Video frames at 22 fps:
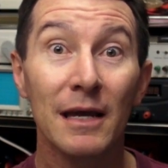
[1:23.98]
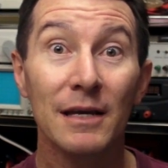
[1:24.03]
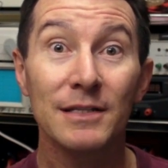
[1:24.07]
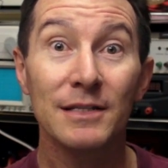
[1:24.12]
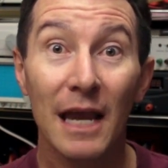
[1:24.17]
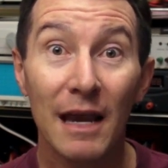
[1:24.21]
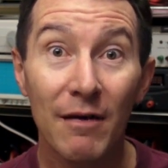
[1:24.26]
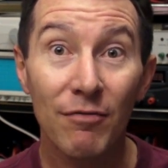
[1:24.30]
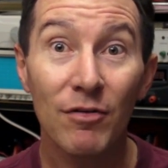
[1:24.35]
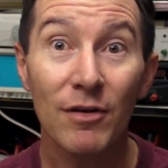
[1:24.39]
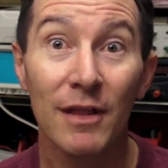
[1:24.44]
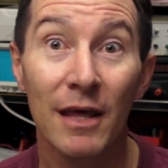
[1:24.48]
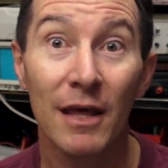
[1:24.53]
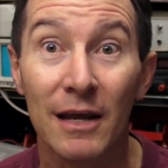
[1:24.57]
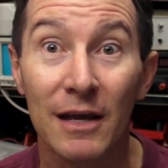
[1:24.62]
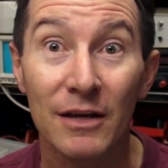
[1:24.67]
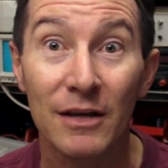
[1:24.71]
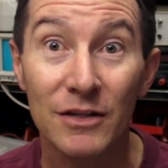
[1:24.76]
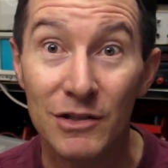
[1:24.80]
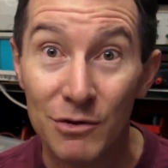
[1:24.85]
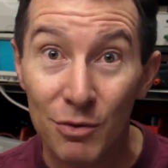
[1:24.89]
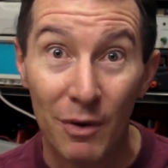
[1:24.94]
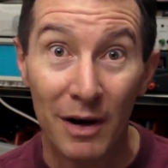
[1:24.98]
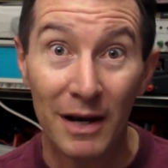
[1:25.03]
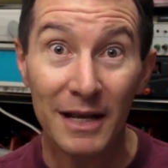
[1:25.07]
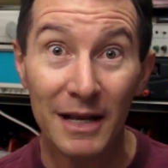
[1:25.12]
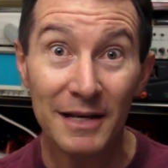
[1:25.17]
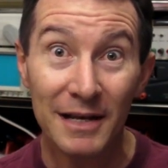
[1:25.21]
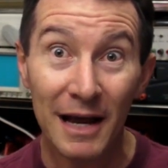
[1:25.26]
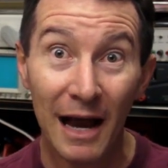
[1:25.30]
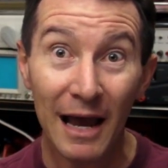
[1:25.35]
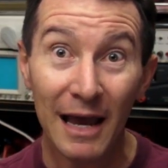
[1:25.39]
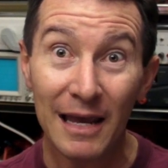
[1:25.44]
is everything. And
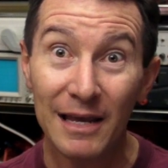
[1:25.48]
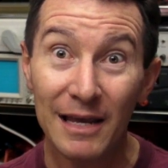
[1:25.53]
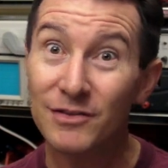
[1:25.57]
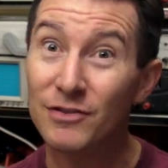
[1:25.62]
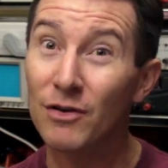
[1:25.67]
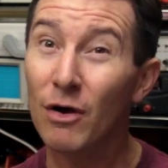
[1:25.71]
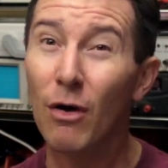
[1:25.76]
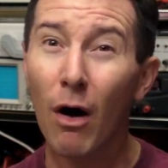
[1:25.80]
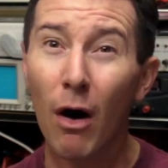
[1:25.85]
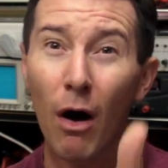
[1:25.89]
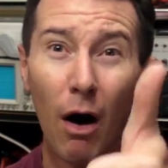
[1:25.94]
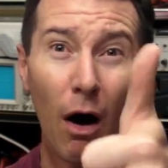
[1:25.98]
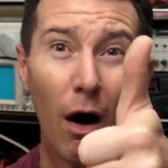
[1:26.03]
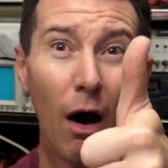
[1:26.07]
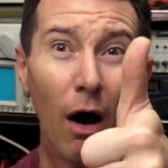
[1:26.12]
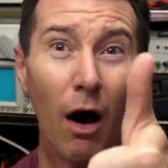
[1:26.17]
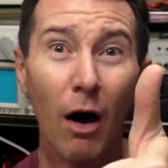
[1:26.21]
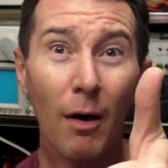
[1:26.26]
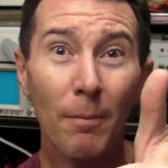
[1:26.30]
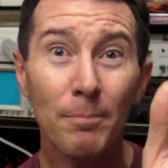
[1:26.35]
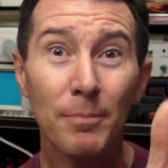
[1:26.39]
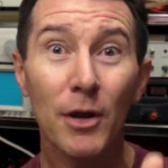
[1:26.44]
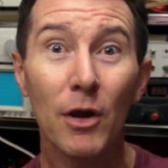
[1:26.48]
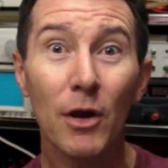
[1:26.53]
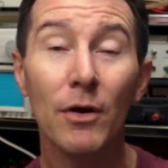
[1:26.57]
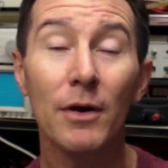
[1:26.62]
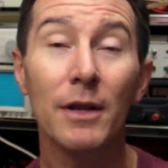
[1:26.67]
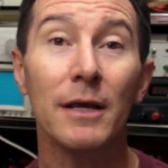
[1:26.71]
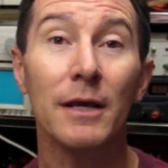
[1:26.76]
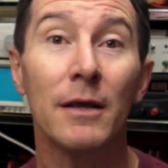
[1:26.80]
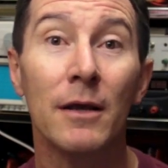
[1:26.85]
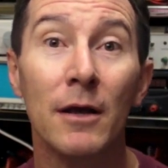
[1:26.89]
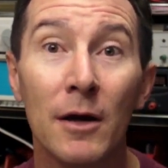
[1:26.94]
20 days, oh,
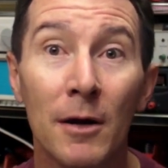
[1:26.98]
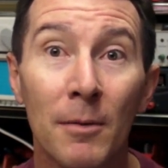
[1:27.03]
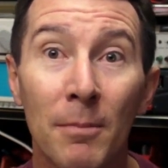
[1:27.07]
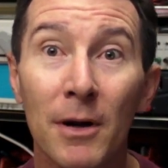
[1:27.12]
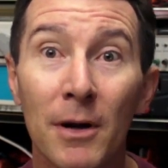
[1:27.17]
beauty.